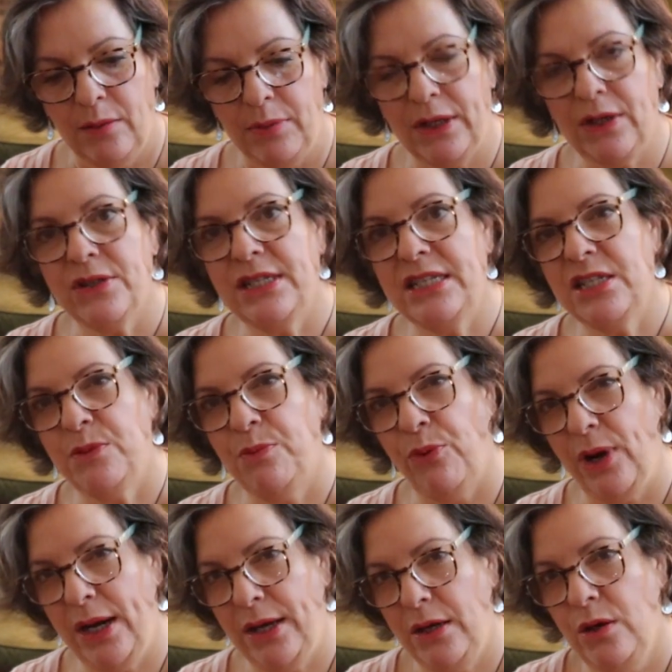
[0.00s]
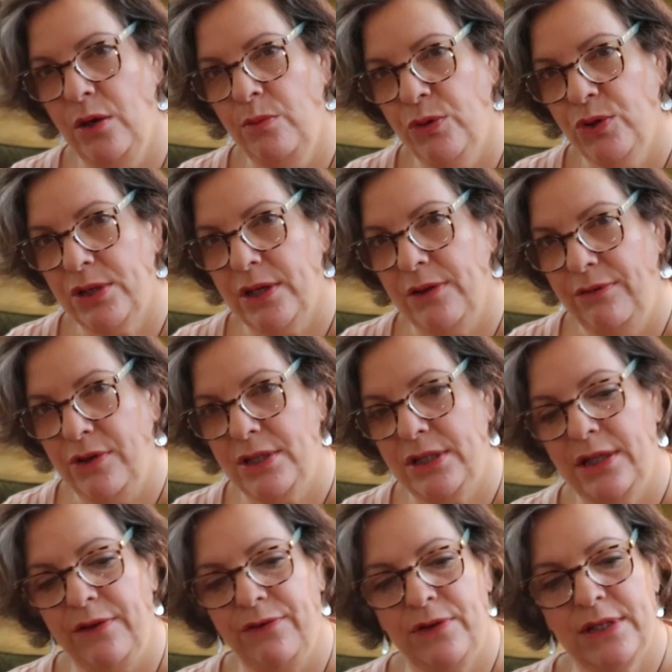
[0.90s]
because it's brand new, most of the
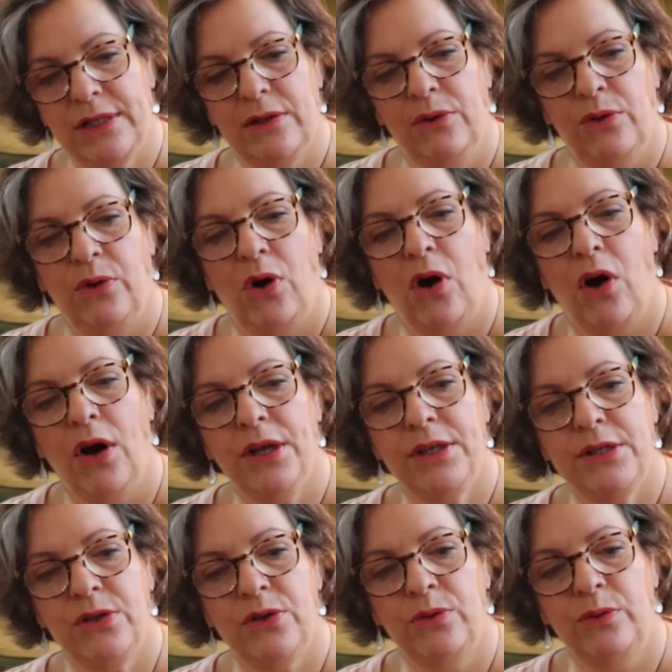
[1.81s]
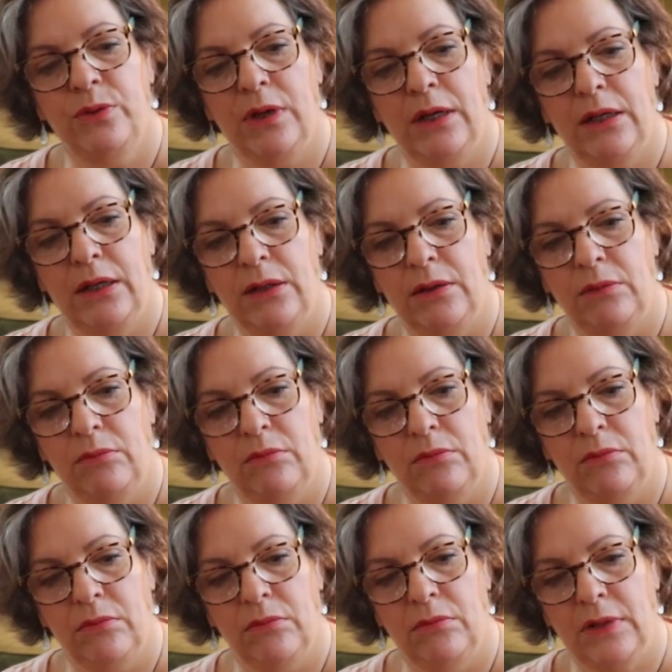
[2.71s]
stuff is a little hard to
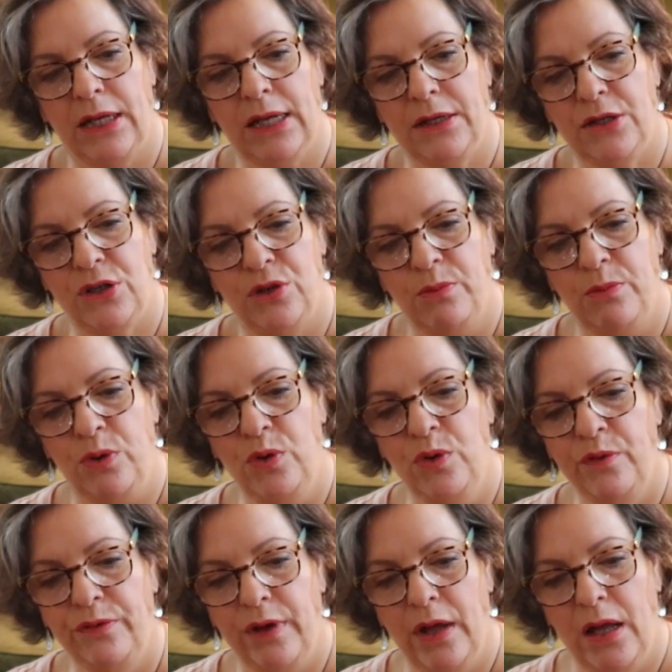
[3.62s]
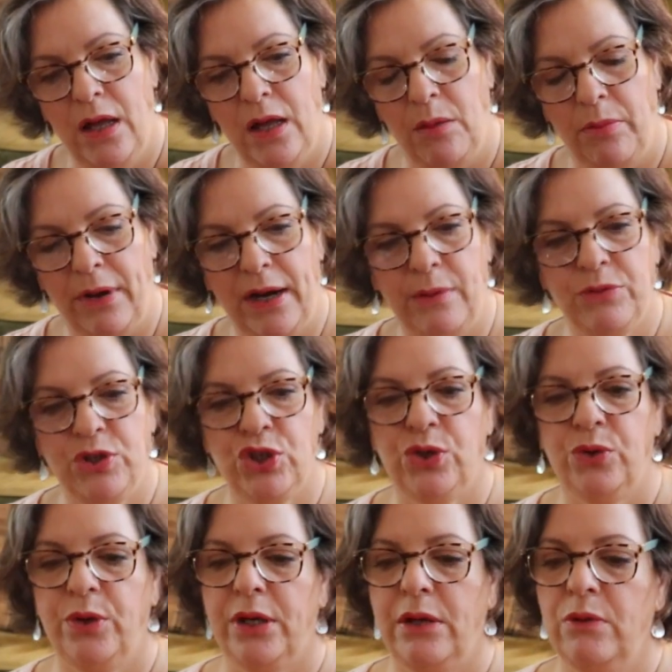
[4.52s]
um, get to move, but I'm
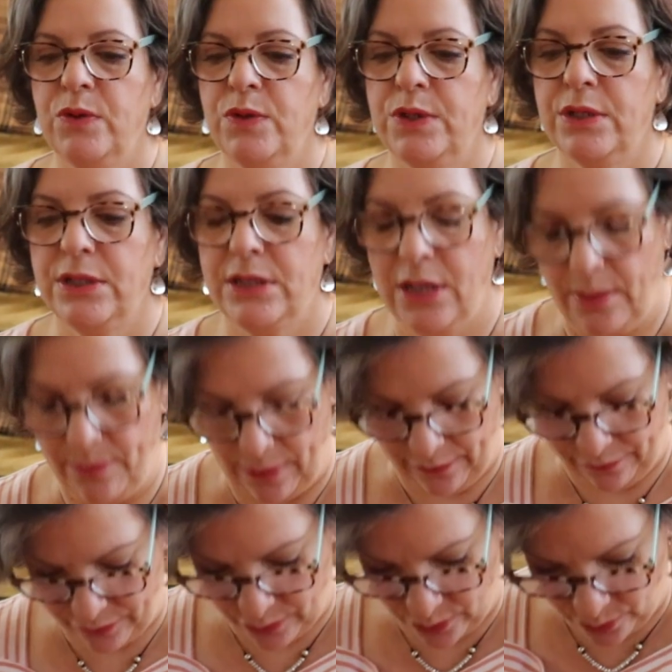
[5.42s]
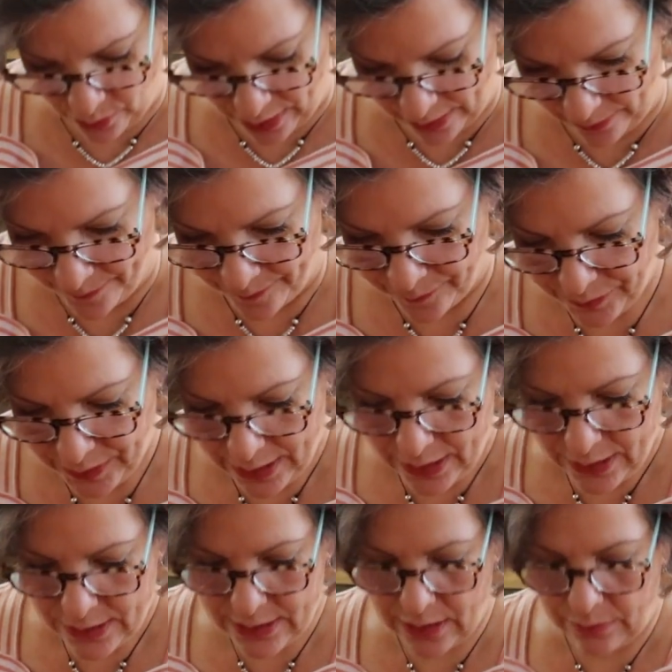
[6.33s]
sure it loosens up after a while.
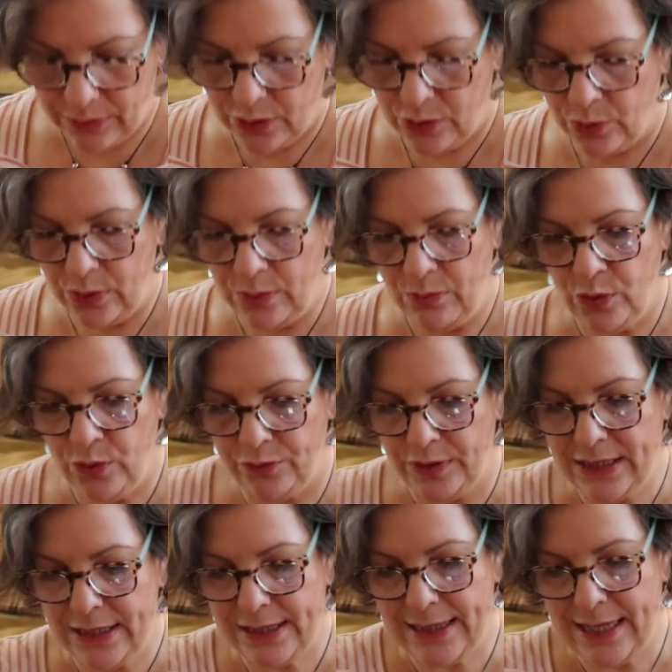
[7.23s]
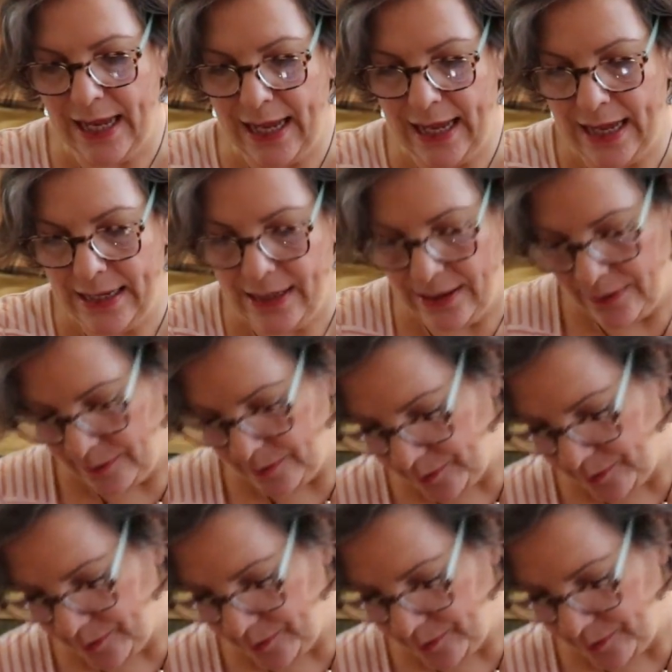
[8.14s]
So I'm going to remove this head